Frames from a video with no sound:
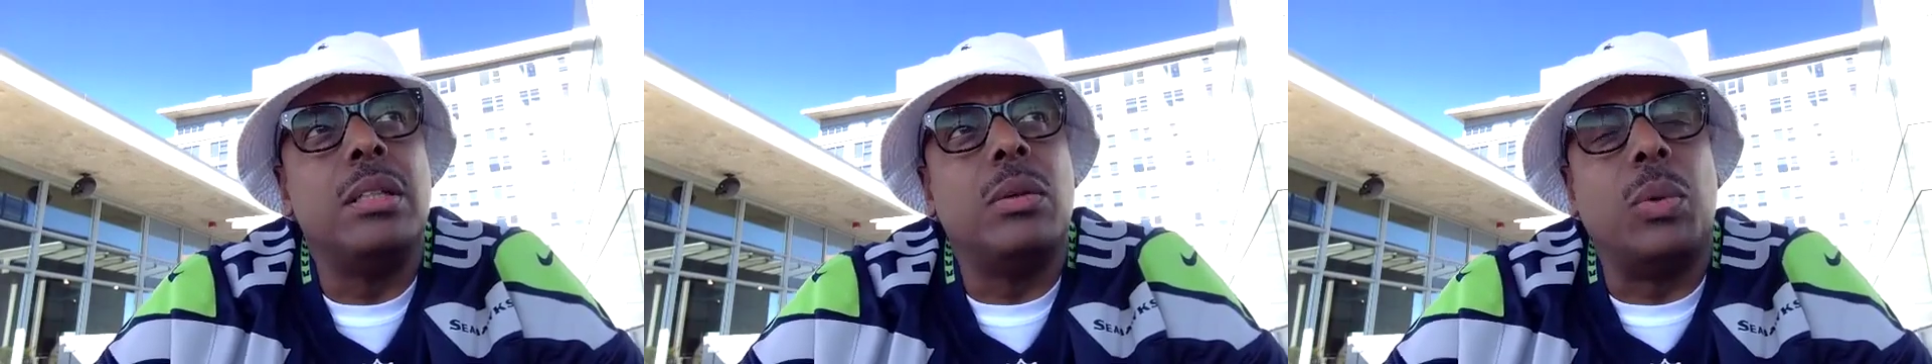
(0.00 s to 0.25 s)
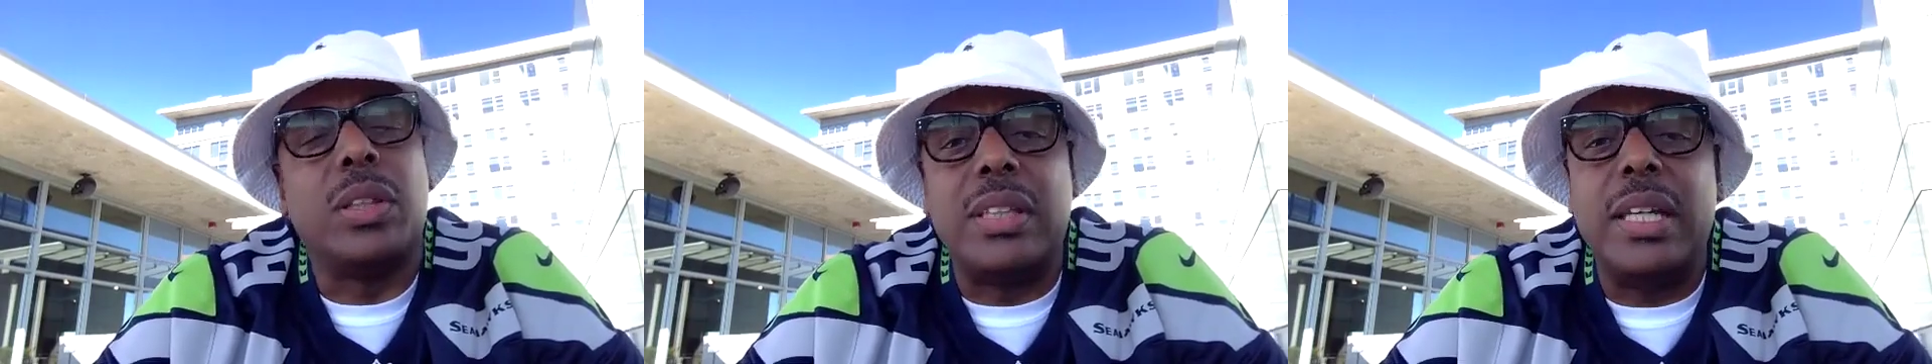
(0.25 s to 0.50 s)

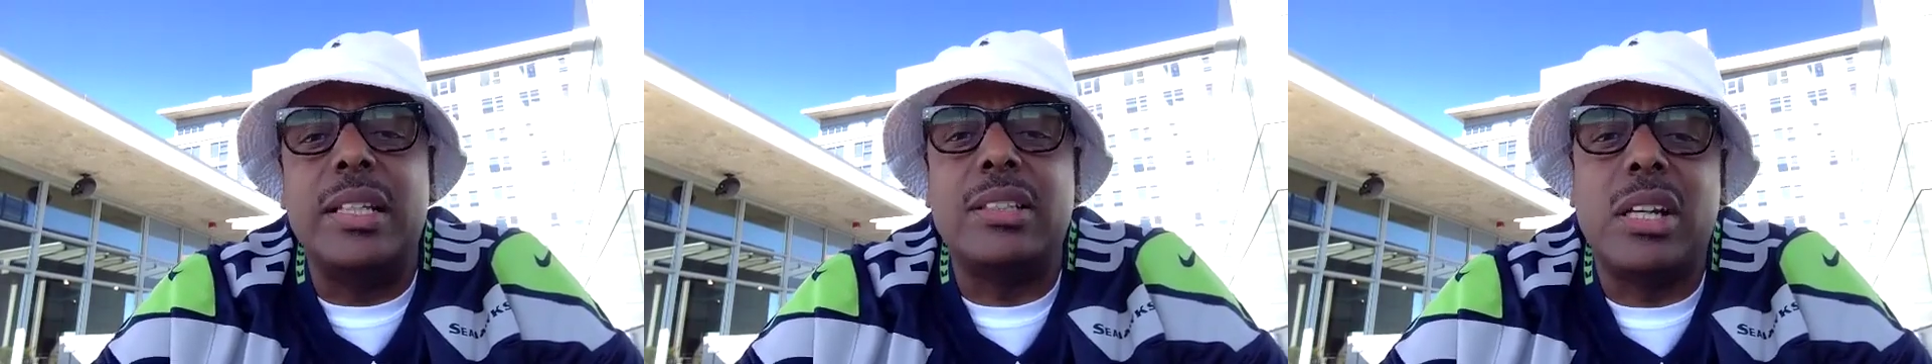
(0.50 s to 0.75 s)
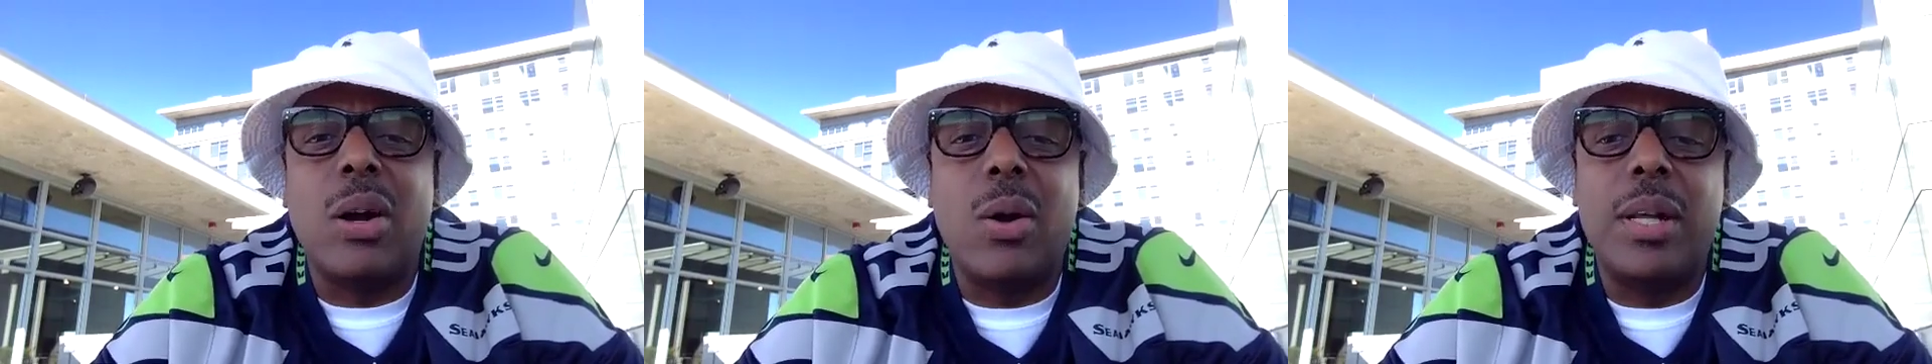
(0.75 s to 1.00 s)
where things are
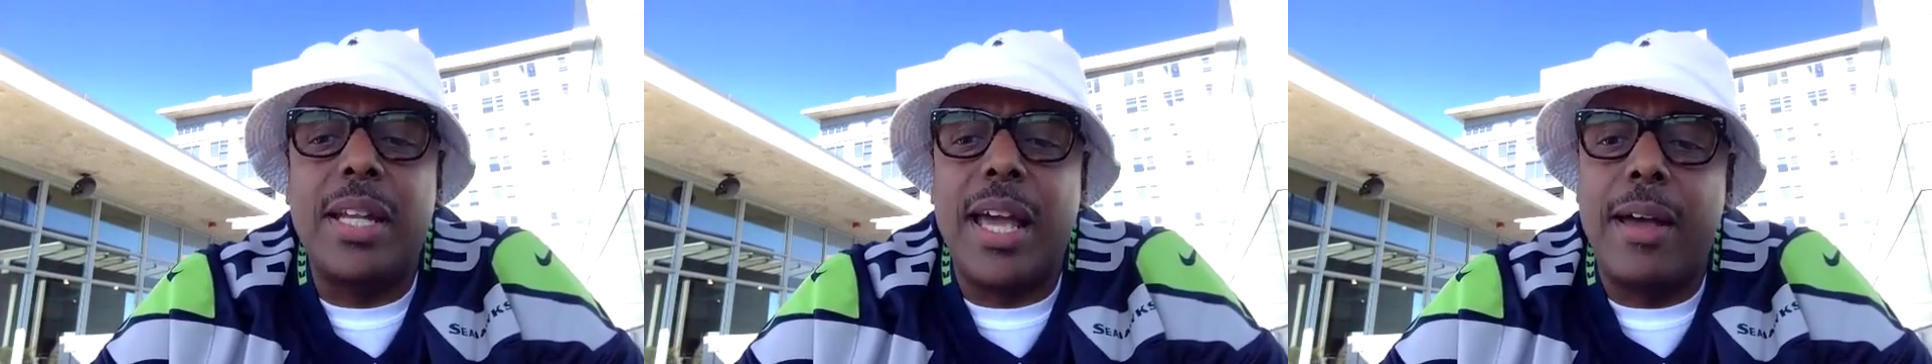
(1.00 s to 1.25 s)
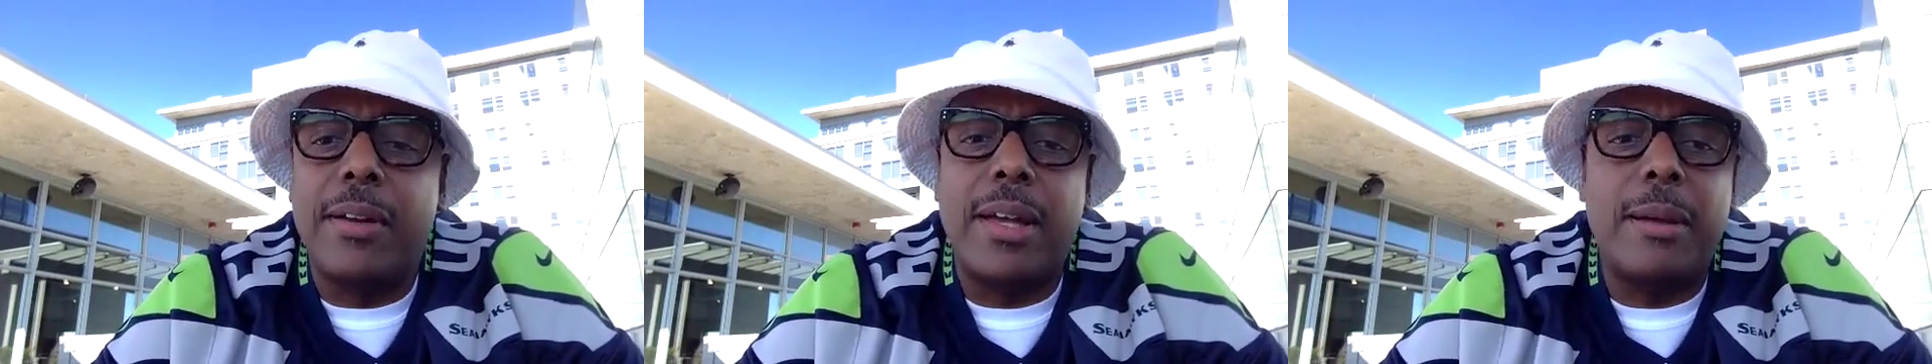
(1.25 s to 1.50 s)
going
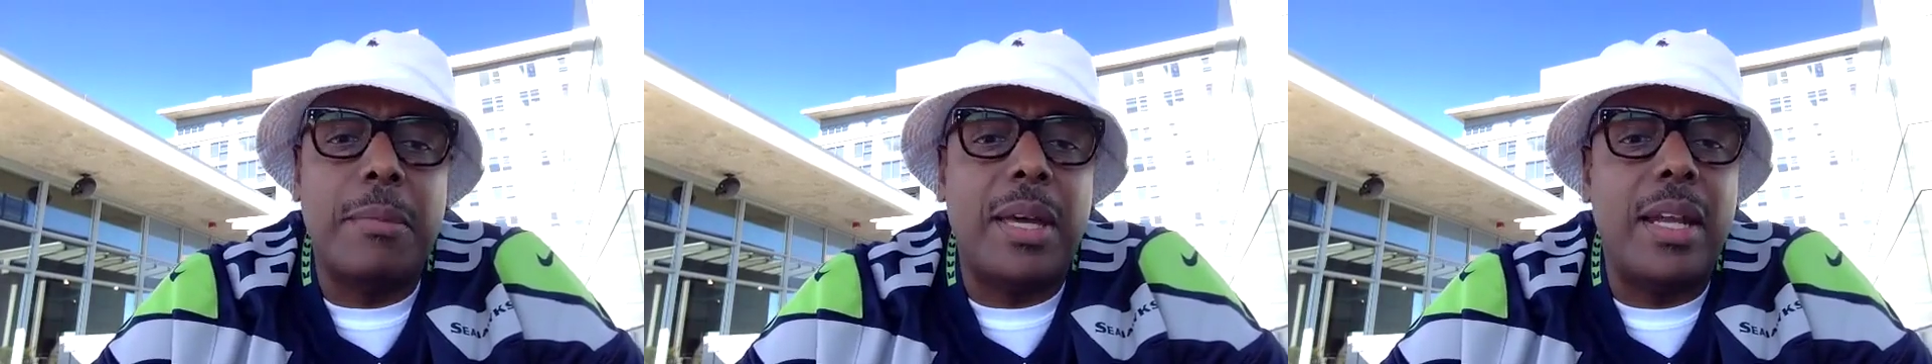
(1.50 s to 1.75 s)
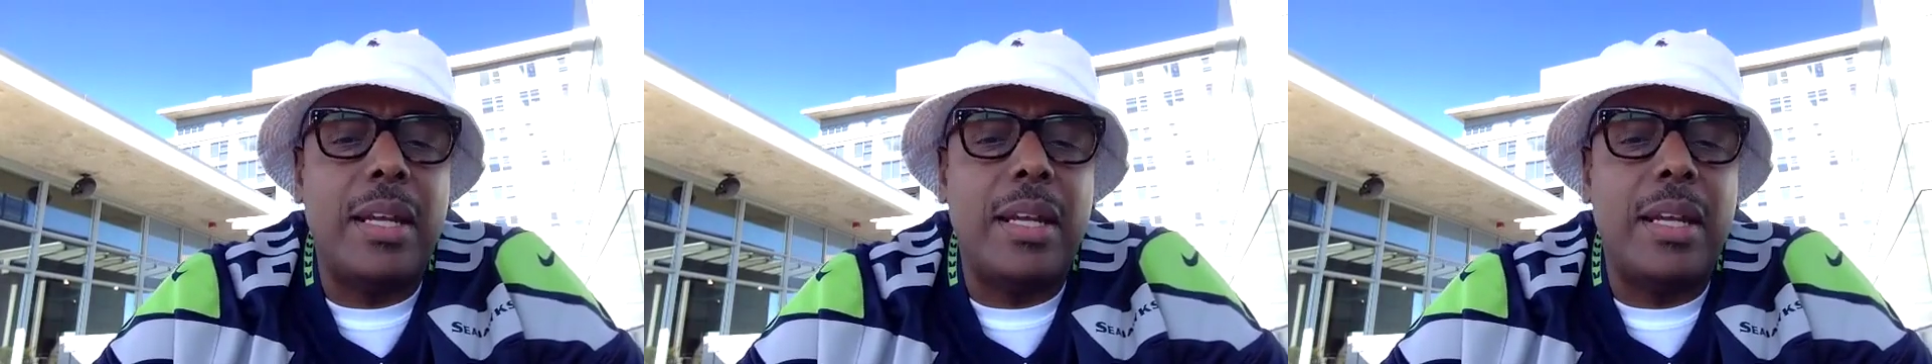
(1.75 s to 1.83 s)
down at, man.